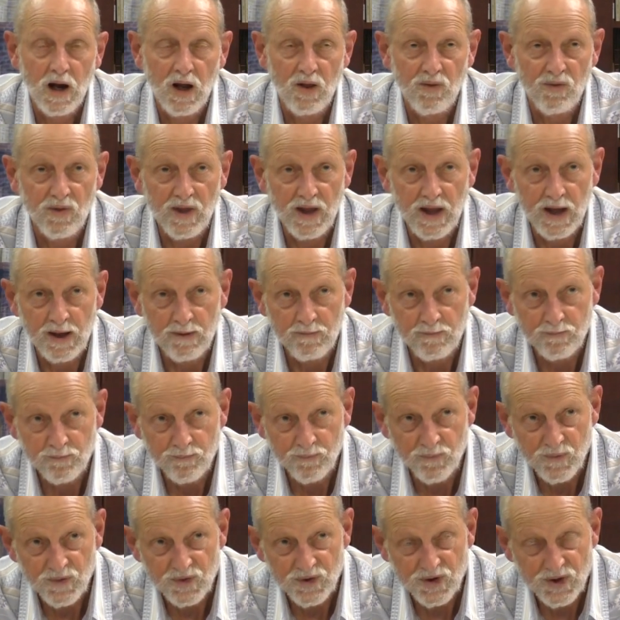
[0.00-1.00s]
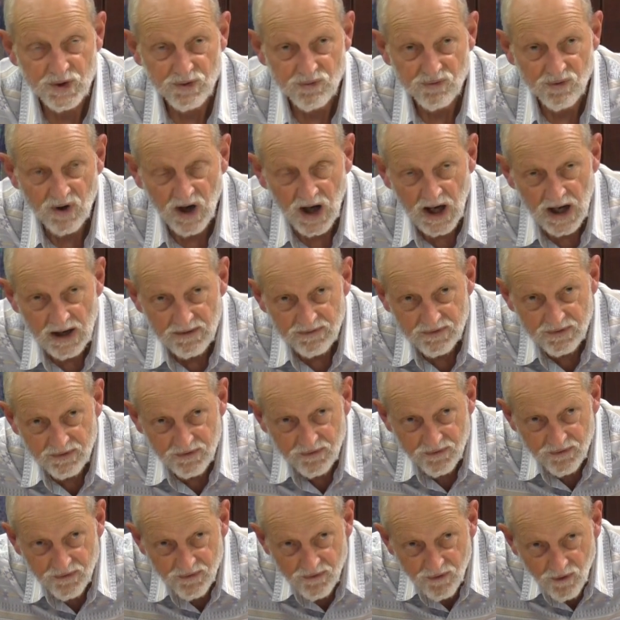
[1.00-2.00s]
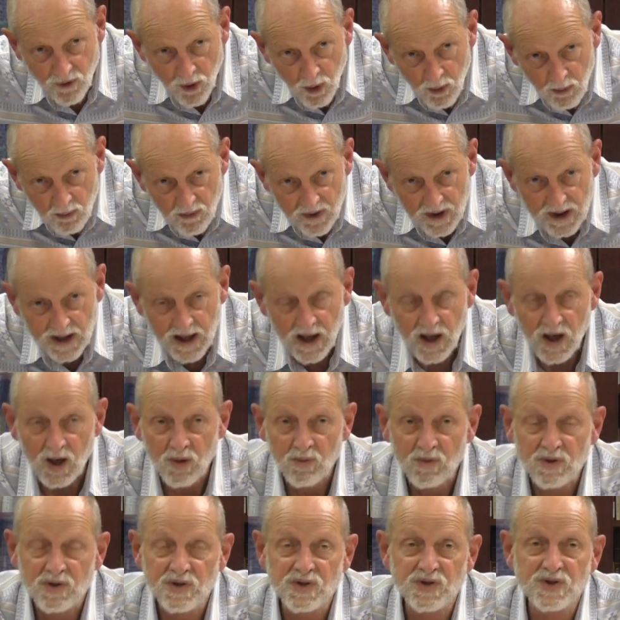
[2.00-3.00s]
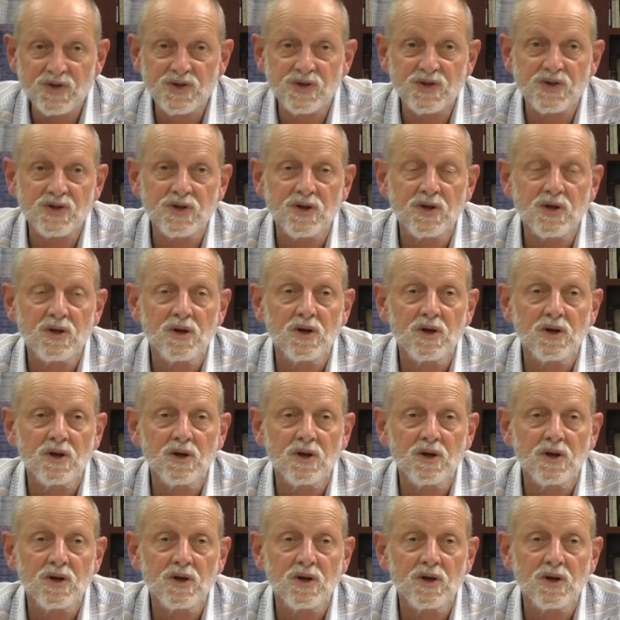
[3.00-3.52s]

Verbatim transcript: And then derived from the elements,